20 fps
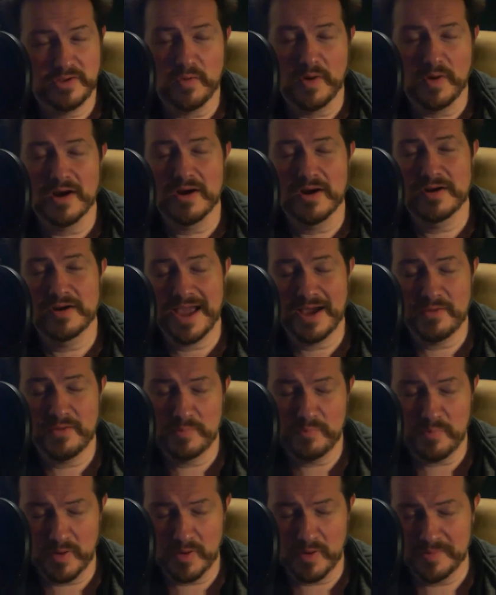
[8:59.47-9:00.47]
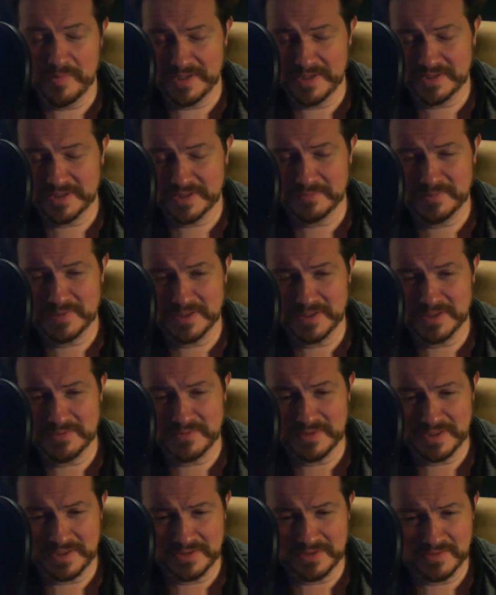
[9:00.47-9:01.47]
You are now a permanent
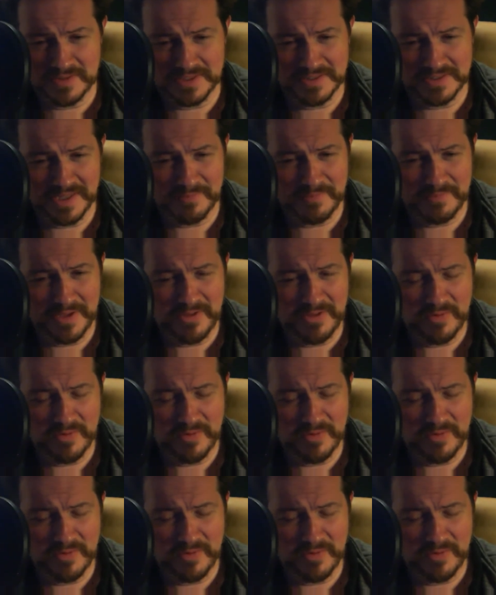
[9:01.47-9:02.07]
substitute teacher? Does that make